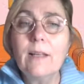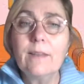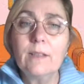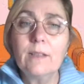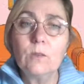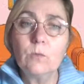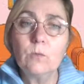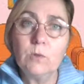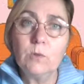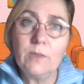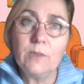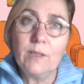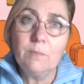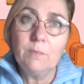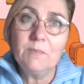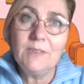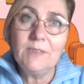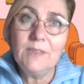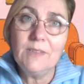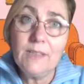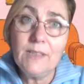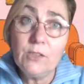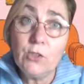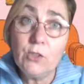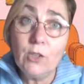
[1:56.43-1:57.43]
that what I'm
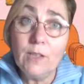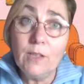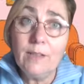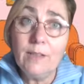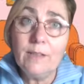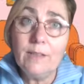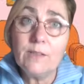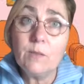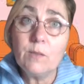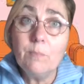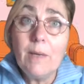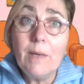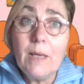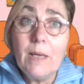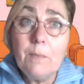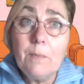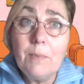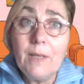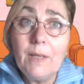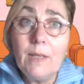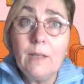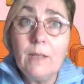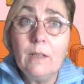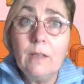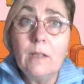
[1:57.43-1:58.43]
teaching is
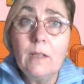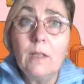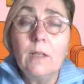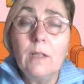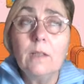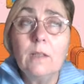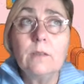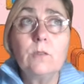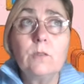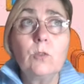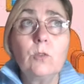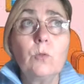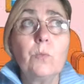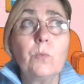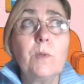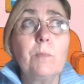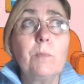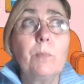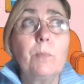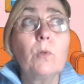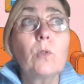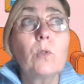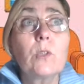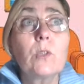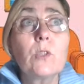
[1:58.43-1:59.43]
maybe to
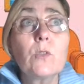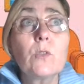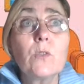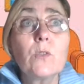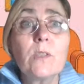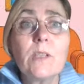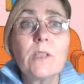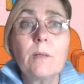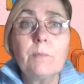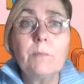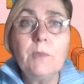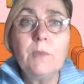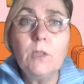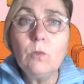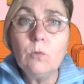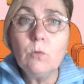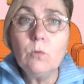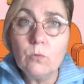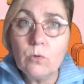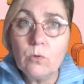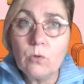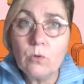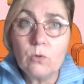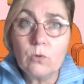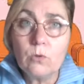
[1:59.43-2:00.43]
report on some
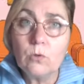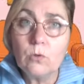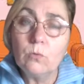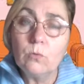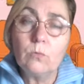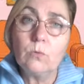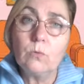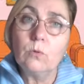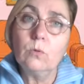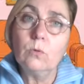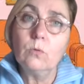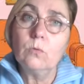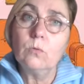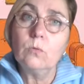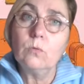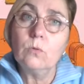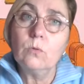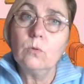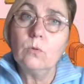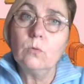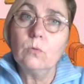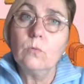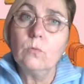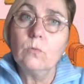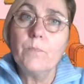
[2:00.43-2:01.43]
news, or
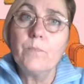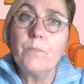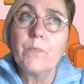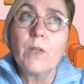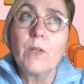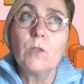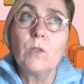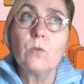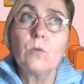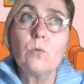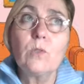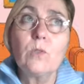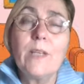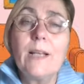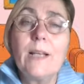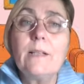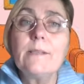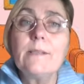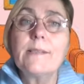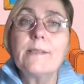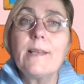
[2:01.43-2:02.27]
to tell